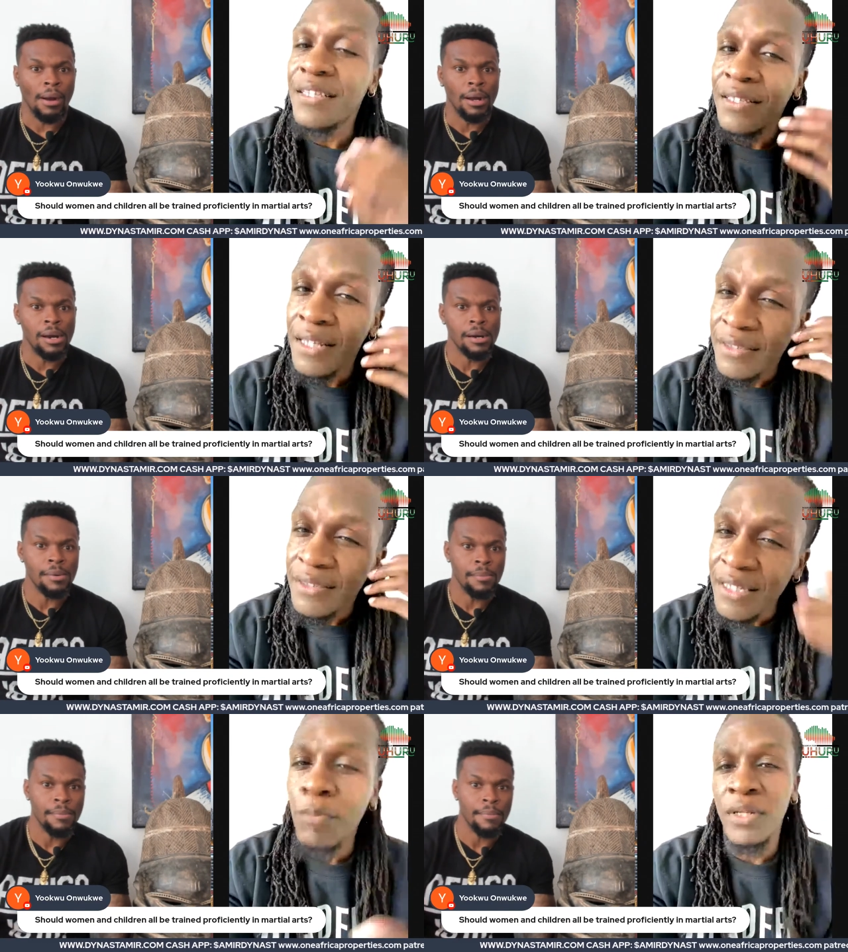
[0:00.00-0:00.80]
Speaker 1: There's
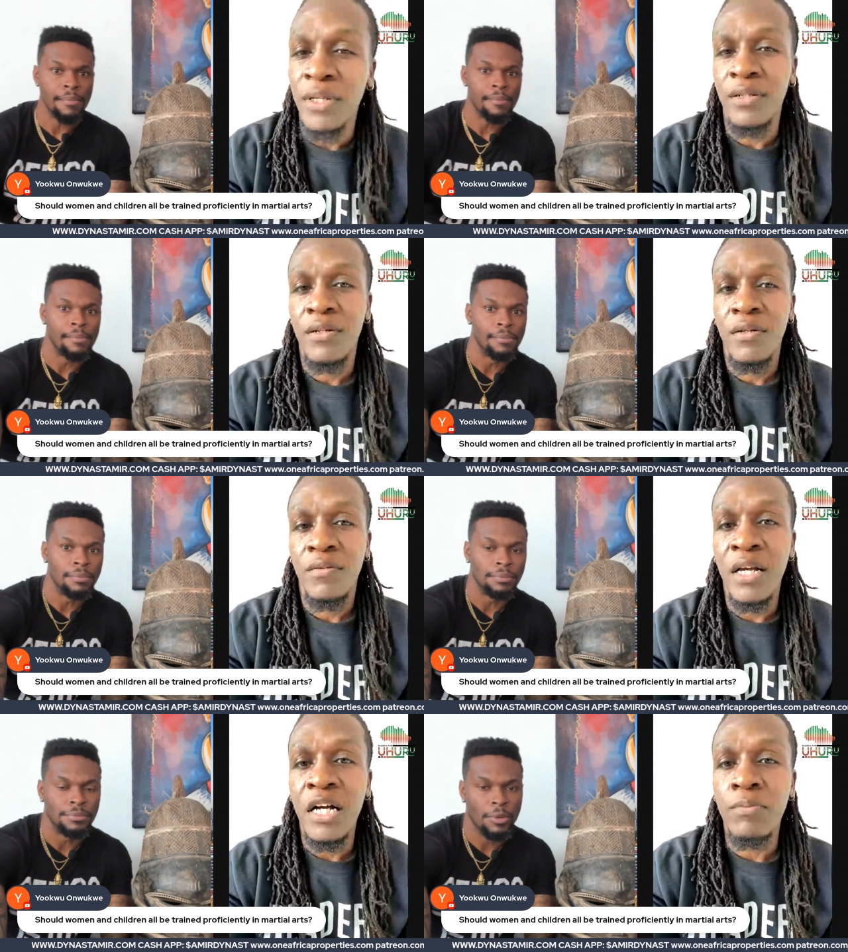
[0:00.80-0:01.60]
discipline
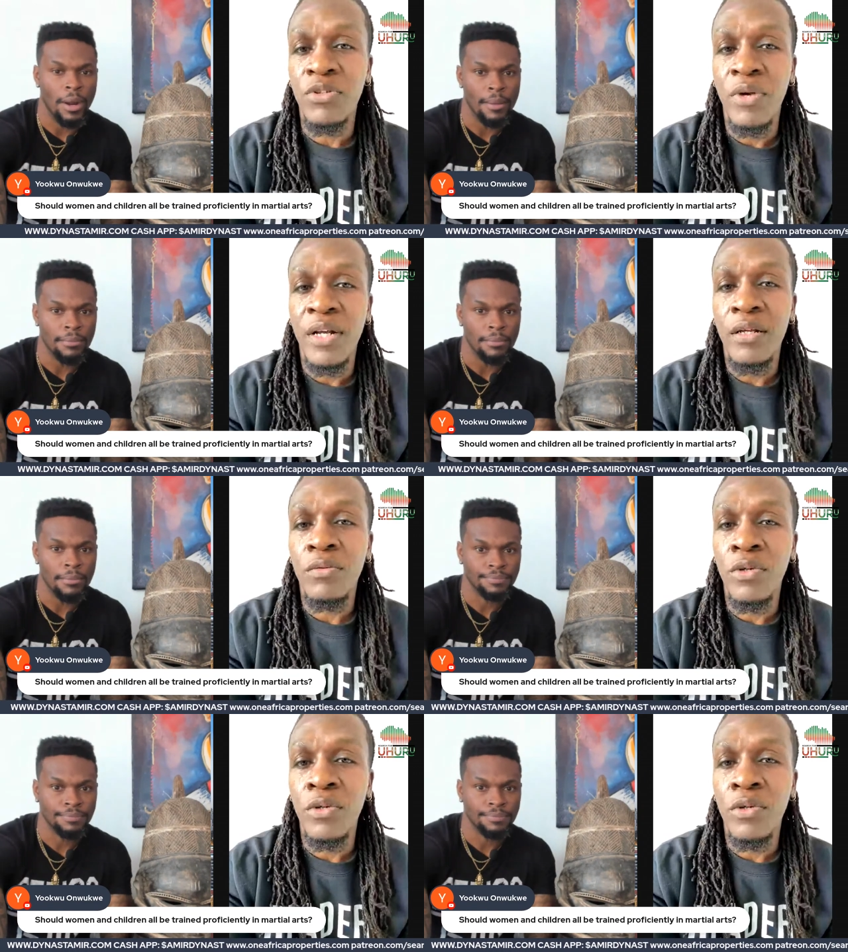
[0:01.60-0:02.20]
that comes right. with training.